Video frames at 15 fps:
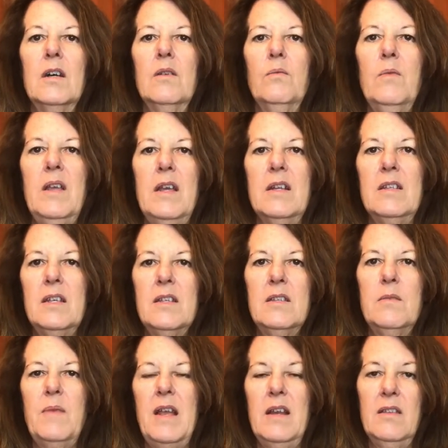We
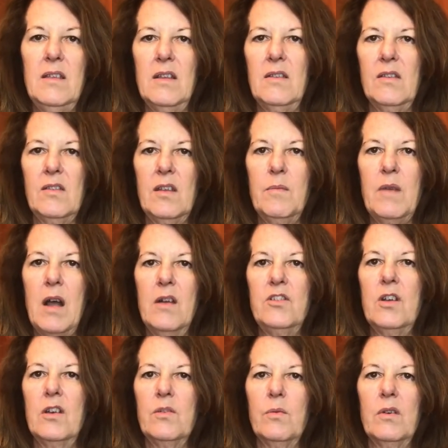anticipated that the
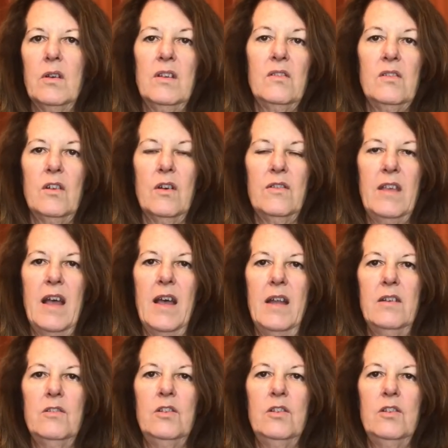subcontractor were going to start that